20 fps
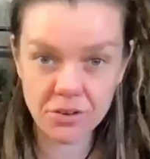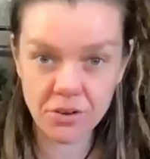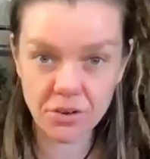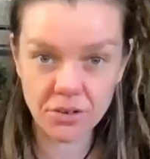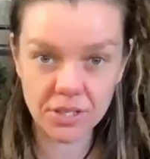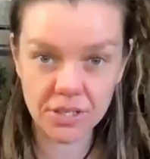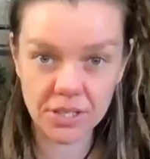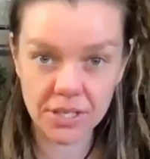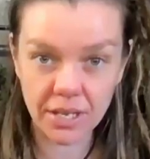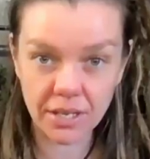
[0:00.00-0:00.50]
know
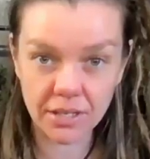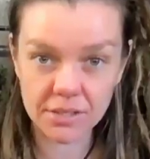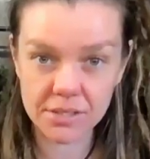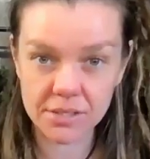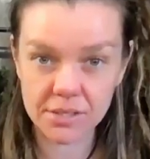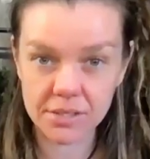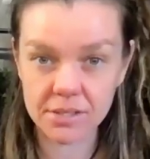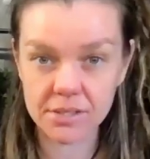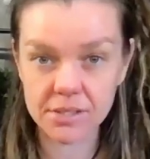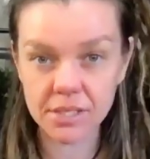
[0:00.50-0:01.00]
the
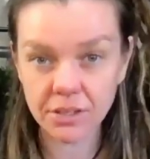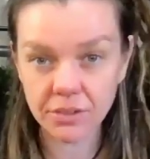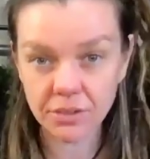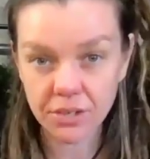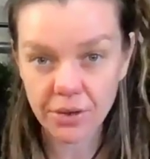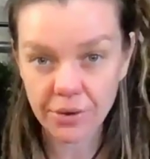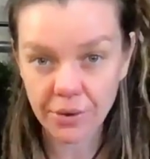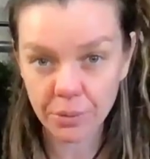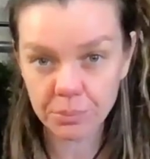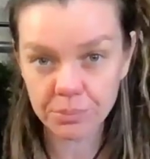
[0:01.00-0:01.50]
answers, he could
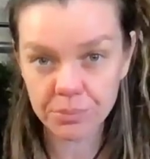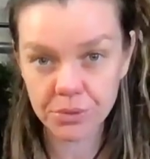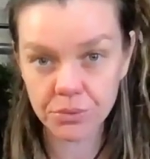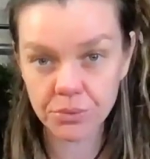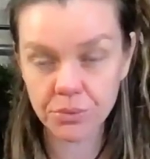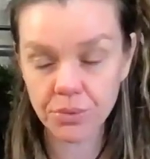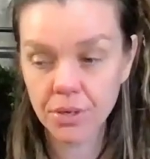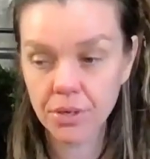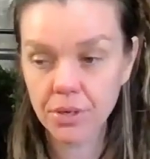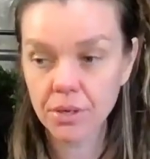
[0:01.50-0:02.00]
help
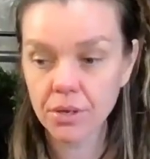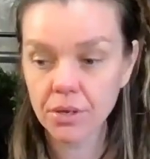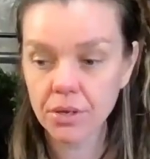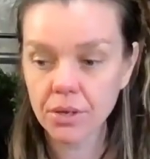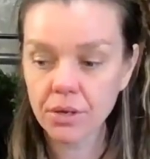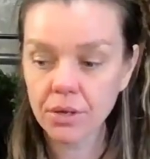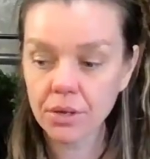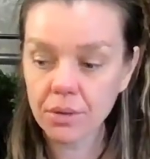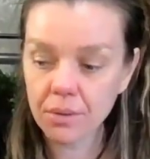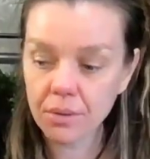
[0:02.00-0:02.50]
you
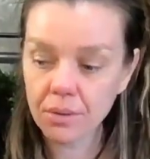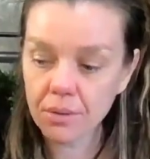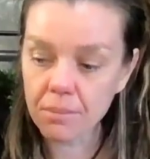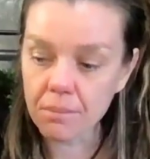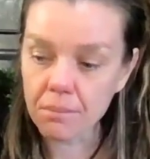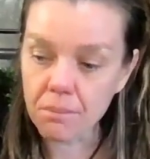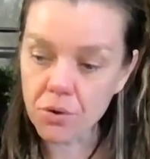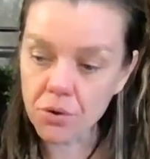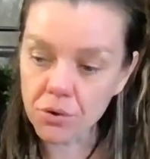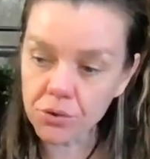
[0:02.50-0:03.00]

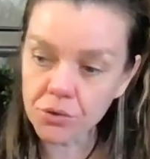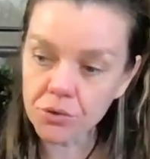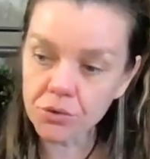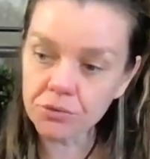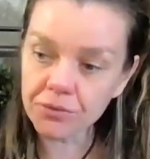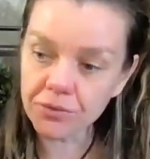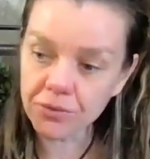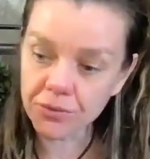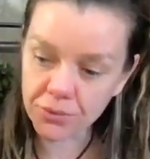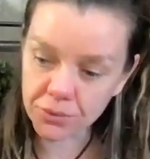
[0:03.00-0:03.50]

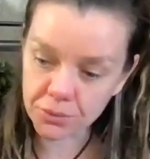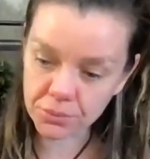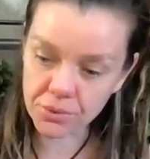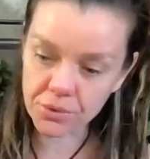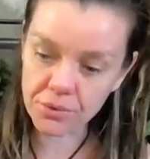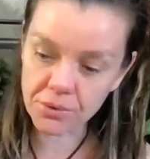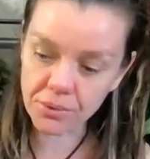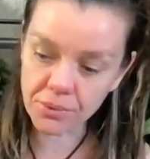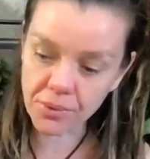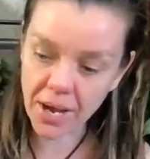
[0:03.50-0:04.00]
move
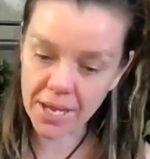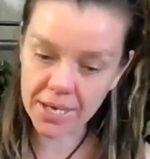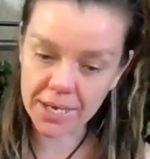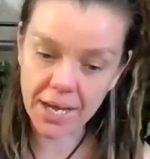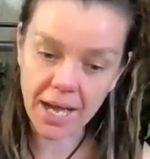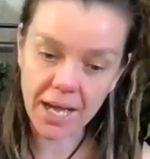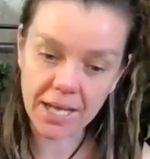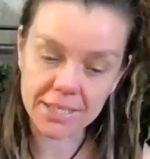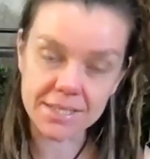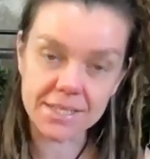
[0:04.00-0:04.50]
through and
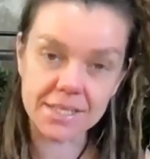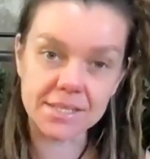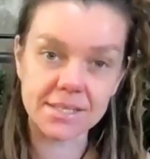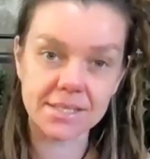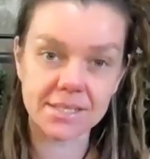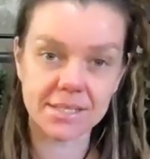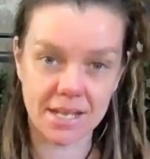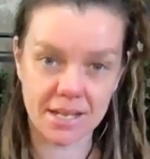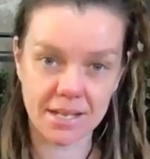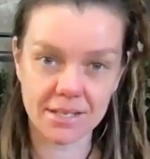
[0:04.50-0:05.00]

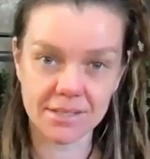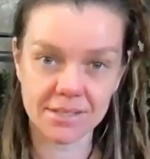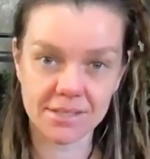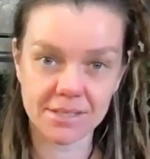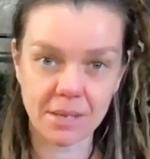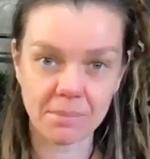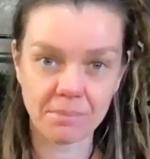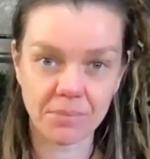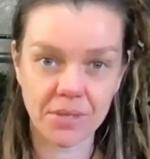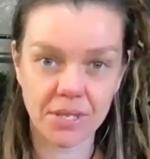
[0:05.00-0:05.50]
understand
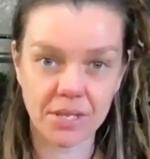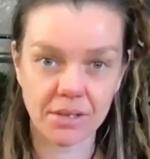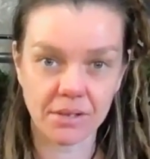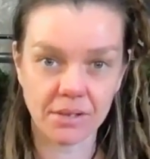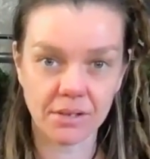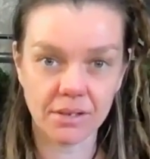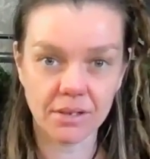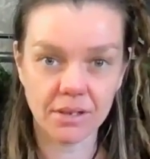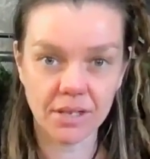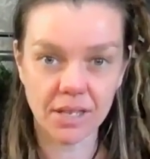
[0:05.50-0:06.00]

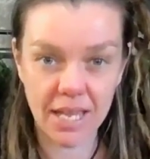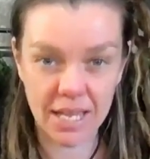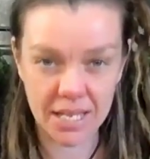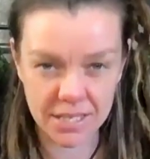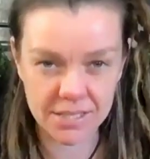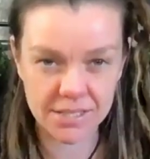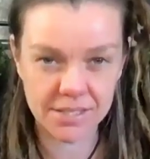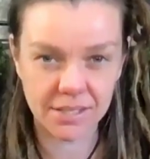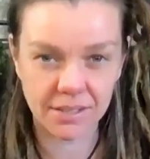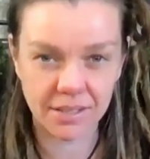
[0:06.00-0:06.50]
something
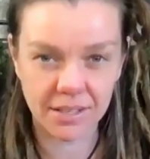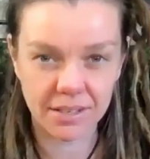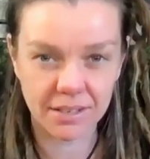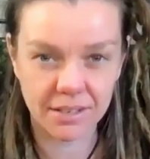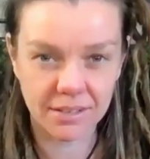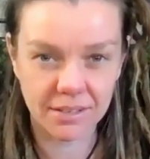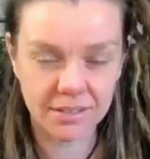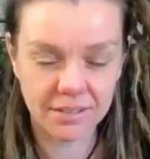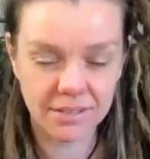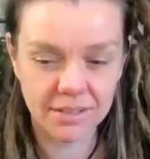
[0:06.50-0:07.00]

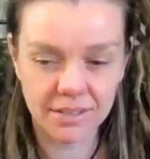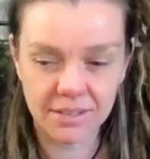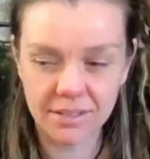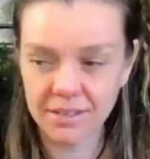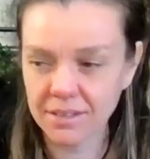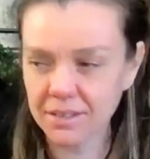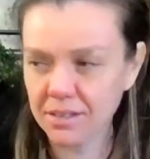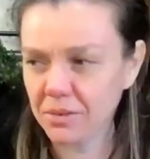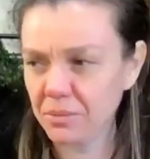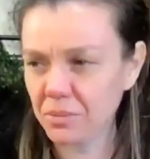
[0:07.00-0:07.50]
easily.
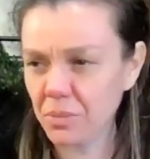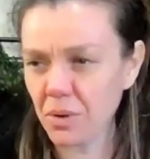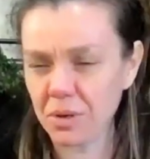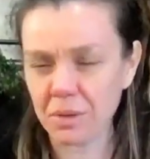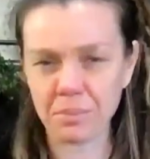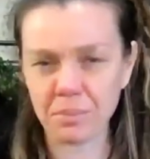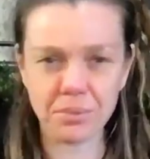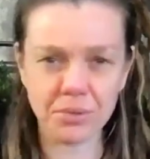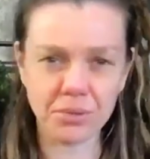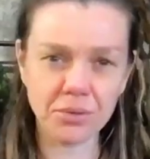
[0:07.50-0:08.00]
What
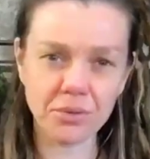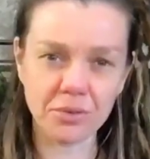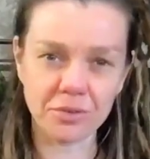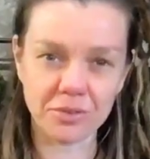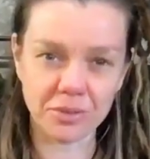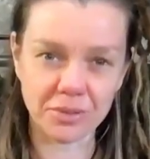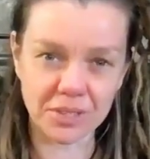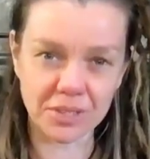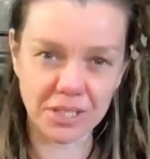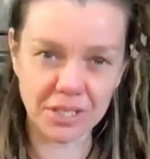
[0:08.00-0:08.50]
a
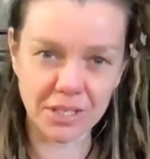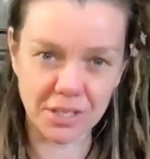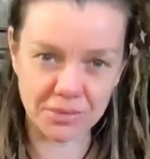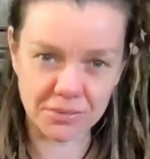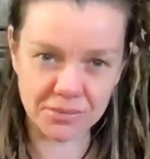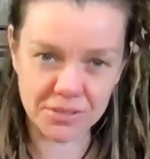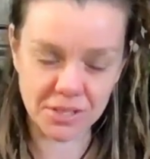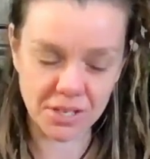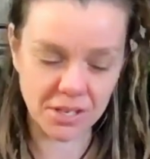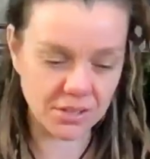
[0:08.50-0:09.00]
beautiful
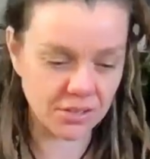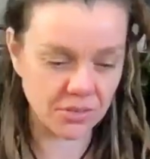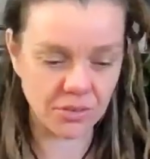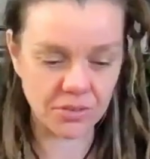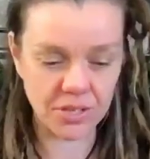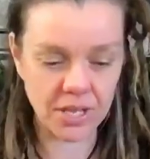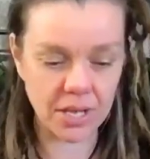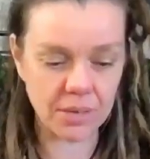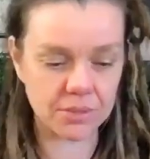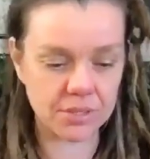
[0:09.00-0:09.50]
gift. I thought
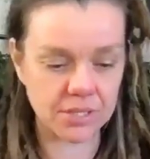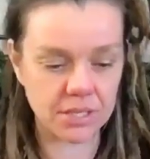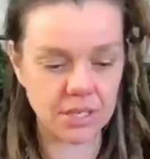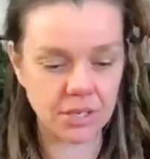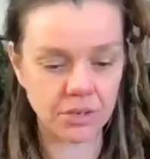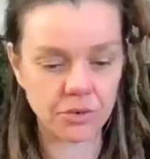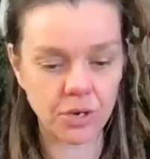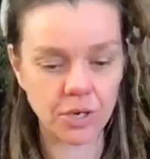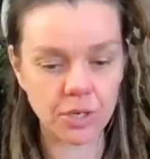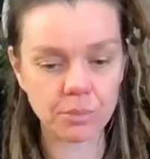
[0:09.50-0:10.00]
that was an
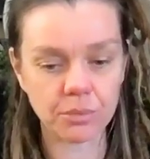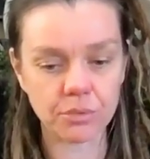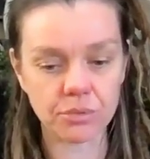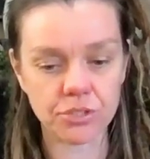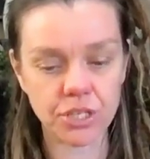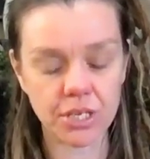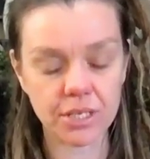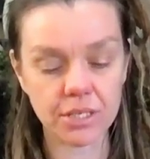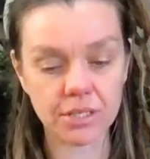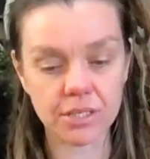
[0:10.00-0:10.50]
incredible
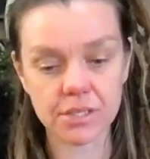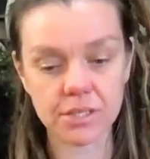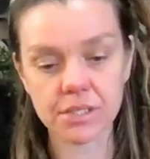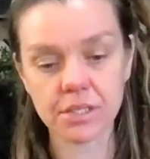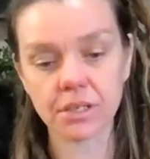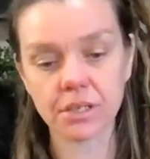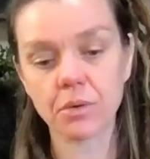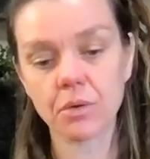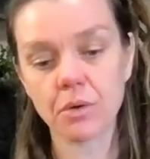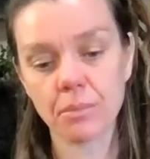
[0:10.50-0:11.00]
genius.
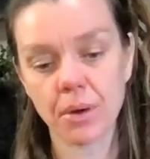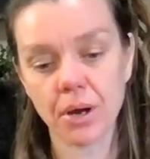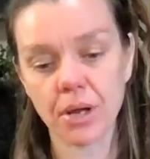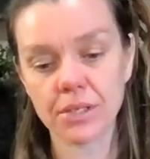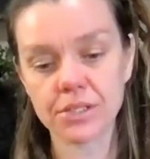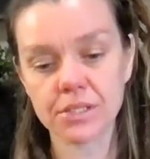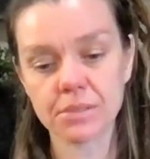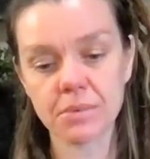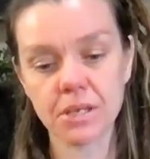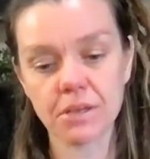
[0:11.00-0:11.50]
And it
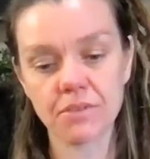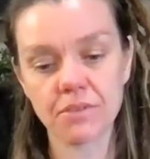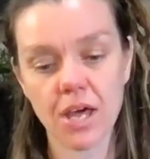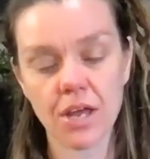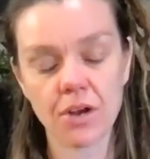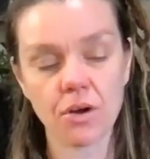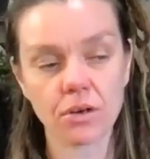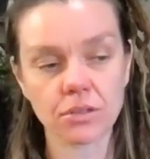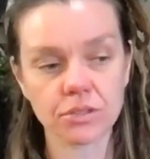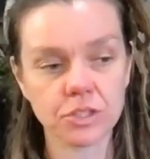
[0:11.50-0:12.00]
reminds me of that
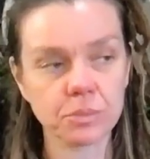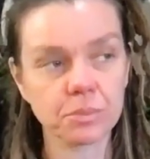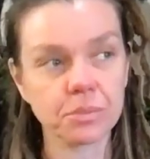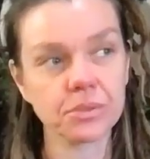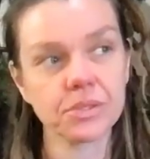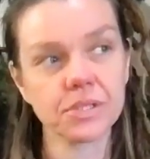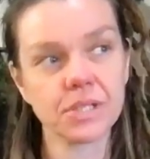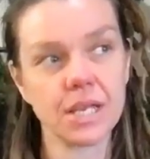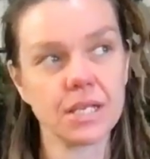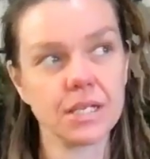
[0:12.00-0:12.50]

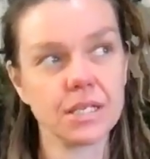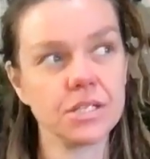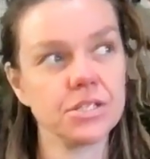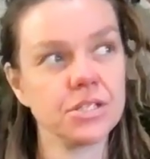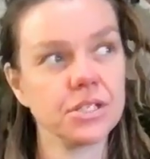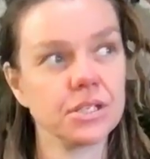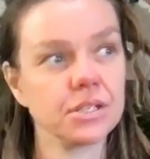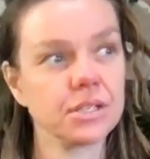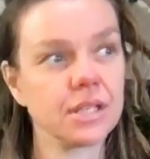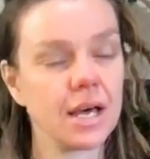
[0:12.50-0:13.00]
octopus
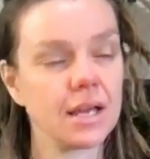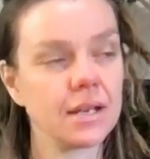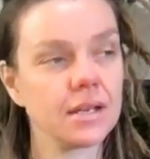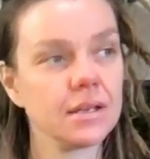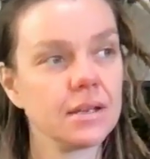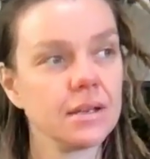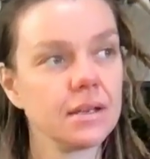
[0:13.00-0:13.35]
energy, that